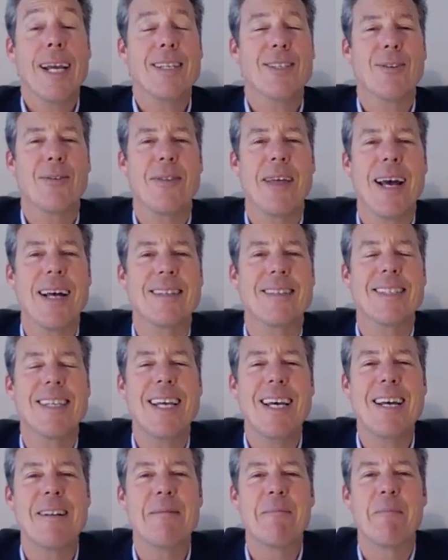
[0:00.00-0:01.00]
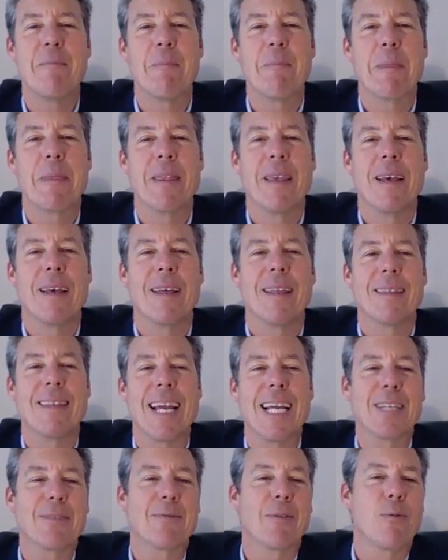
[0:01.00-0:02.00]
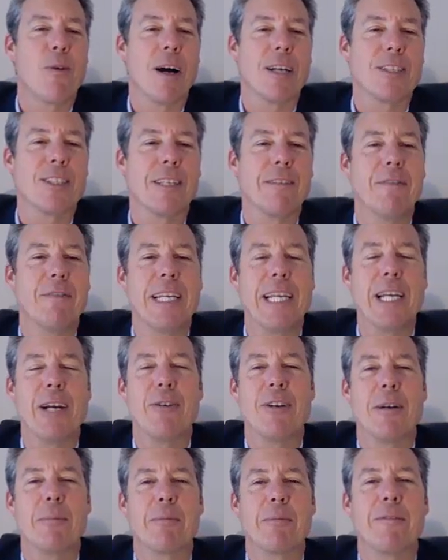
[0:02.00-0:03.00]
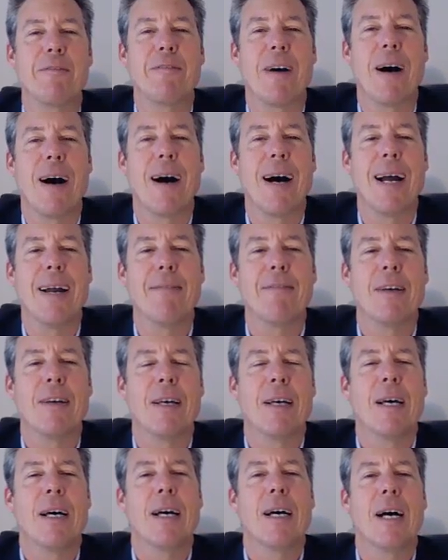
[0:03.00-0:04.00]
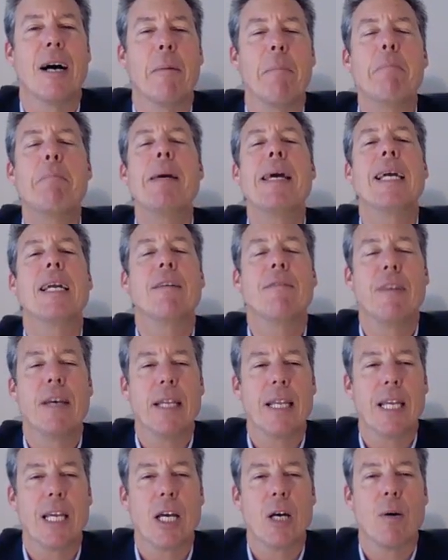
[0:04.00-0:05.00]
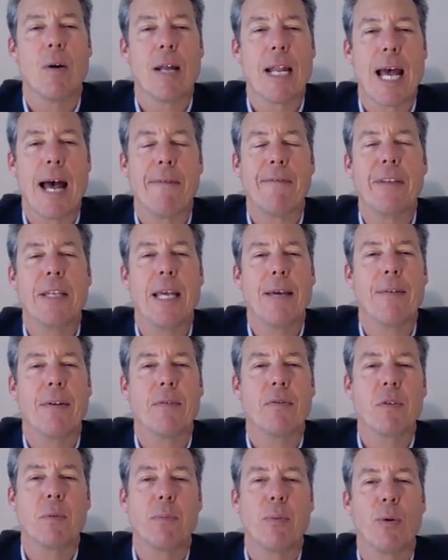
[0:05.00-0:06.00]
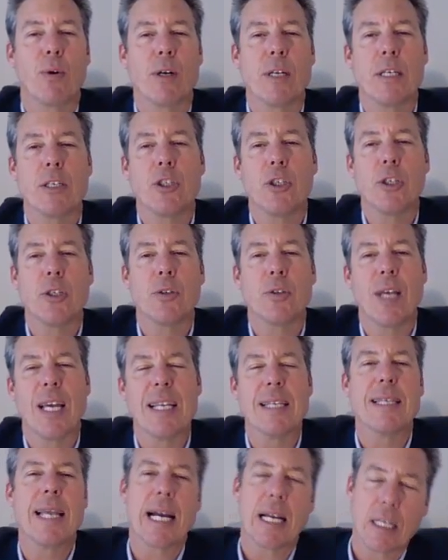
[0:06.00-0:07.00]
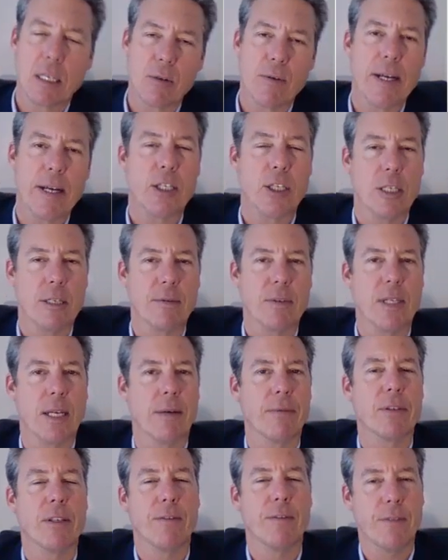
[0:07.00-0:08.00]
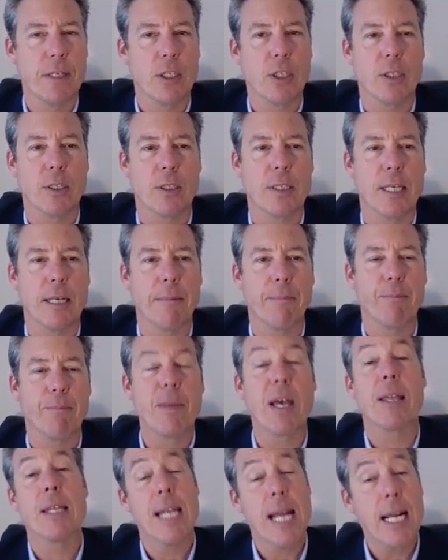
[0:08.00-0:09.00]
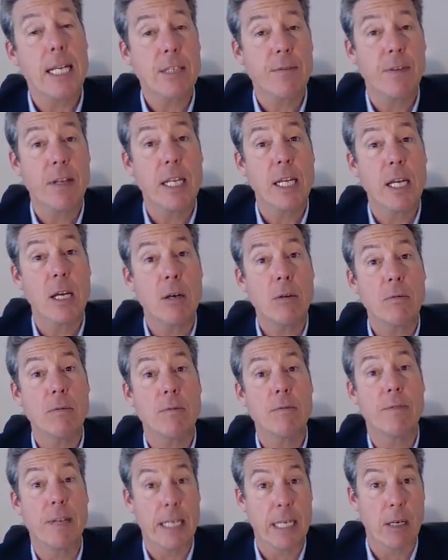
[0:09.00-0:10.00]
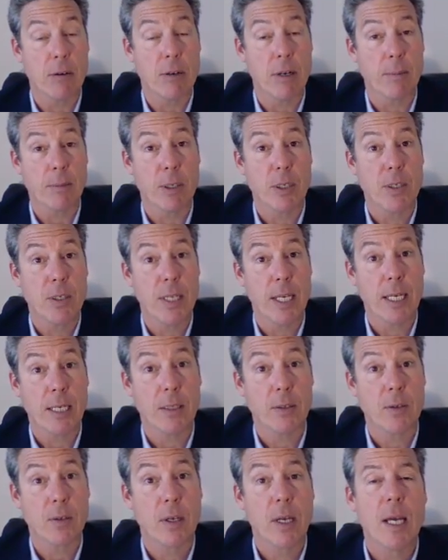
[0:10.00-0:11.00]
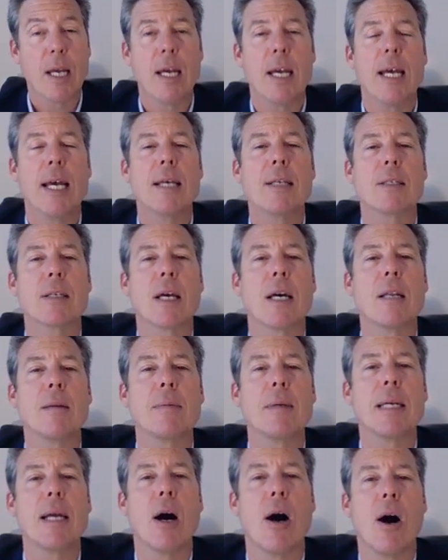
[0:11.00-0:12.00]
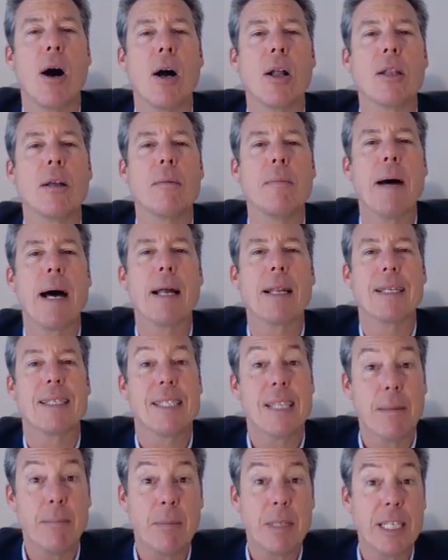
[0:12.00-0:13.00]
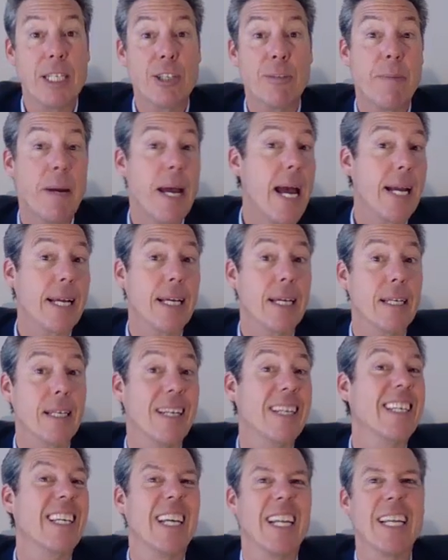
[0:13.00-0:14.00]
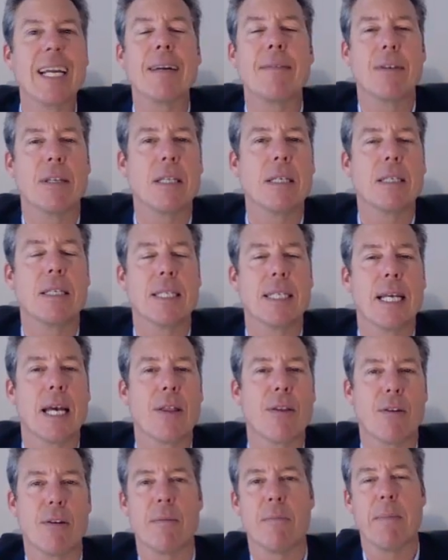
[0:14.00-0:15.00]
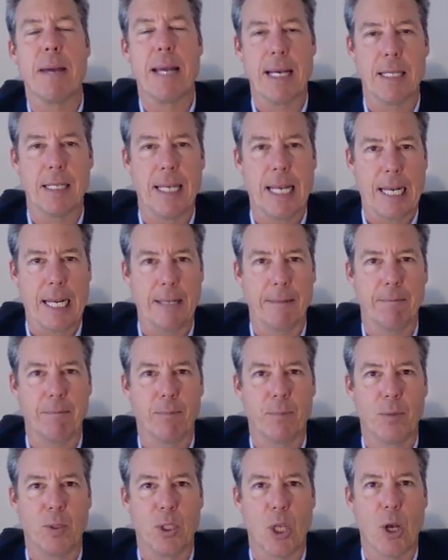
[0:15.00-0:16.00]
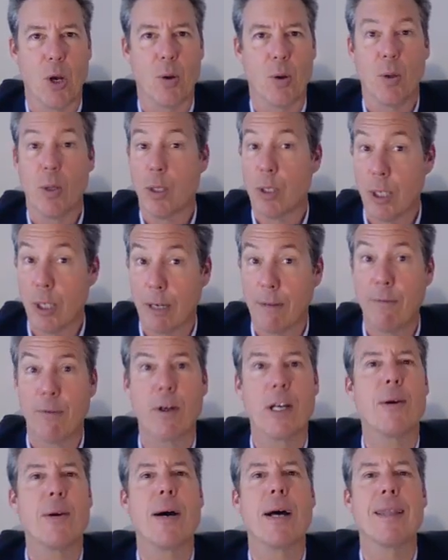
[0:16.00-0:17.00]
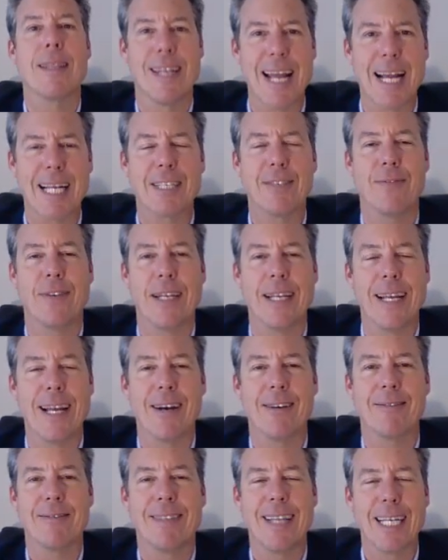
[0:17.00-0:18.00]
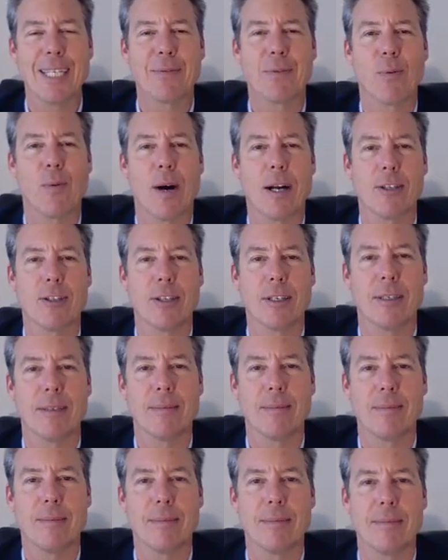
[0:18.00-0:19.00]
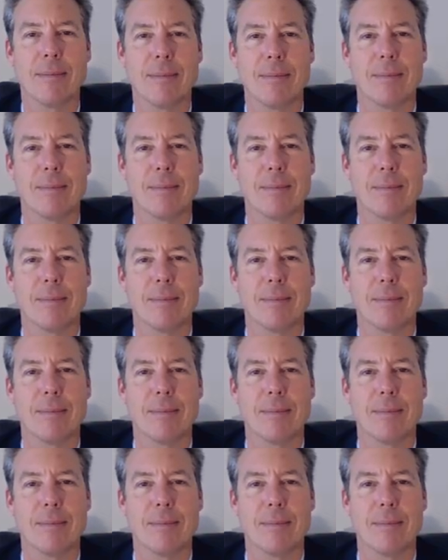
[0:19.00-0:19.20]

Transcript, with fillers: Okay, so that's it. Thanks for watching video number five, a big video on affidavit of support issues and declaration of self-sufficiency. Now the next video, video number six, is going to be all about assembling your packet and getting everything together to mail in. So look for you on the next video. Thanks for watching.